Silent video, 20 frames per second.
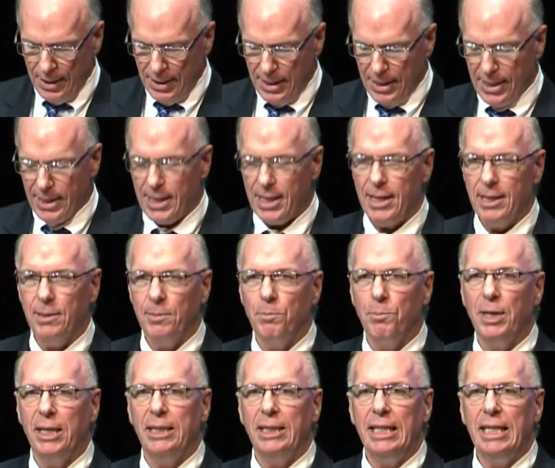
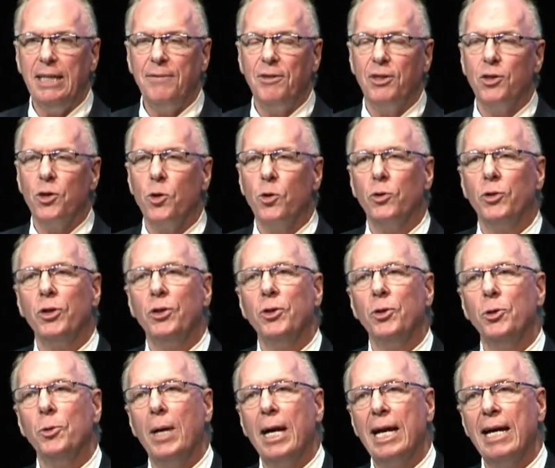but even though
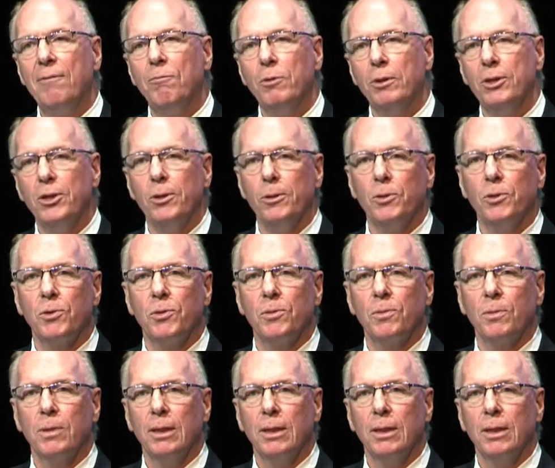you have reduced